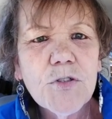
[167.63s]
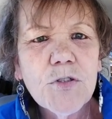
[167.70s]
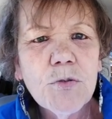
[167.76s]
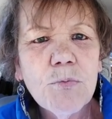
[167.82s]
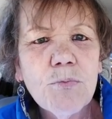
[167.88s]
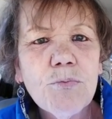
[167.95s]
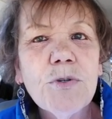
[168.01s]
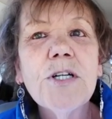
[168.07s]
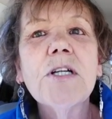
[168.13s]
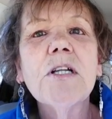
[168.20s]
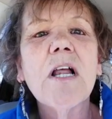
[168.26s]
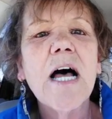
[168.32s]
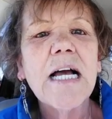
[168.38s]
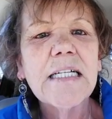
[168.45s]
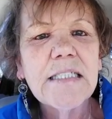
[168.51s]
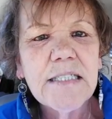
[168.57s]

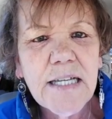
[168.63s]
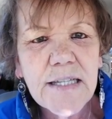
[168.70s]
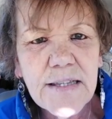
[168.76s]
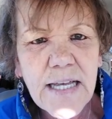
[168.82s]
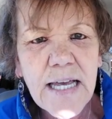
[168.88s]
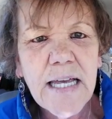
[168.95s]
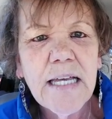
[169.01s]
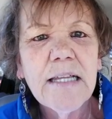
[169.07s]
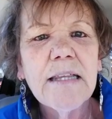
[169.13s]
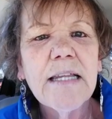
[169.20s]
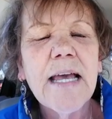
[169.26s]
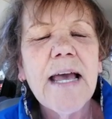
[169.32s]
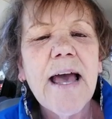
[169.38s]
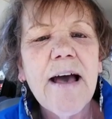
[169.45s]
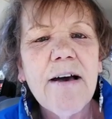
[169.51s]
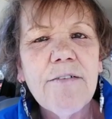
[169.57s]
realize that they
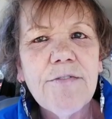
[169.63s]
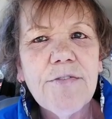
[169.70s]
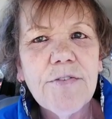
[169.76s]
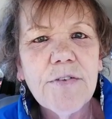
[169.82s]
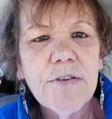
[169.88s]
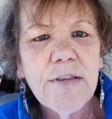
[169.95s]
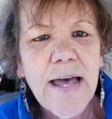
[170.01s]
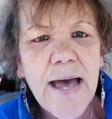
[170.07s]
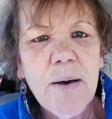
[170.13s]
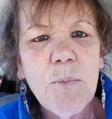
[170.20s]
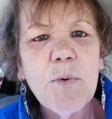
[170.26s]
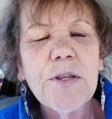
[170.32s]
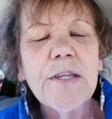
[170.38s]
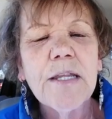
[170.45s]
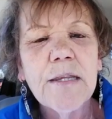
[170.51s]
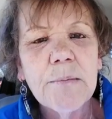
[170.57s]
have that
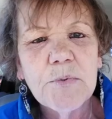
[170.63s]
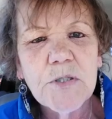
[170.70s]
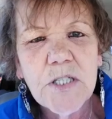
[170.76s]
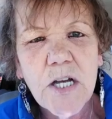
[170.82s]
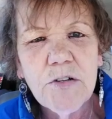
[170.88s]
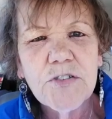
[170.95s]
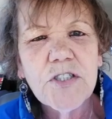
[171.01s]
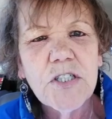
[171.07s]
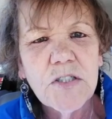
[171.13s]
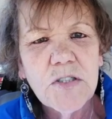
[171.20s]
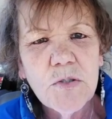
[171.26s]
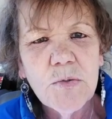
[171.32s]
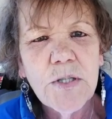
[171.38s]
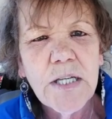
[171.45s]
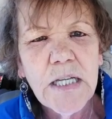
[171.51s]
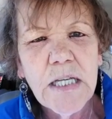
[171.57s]
within themselves to
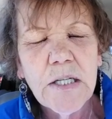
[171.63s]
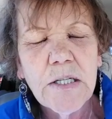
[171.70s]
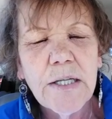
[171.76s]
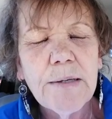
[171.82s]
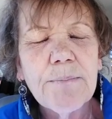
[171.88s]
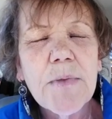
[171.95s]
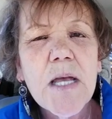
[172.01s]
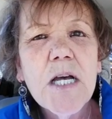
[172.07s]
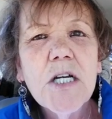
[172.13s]
do the healing.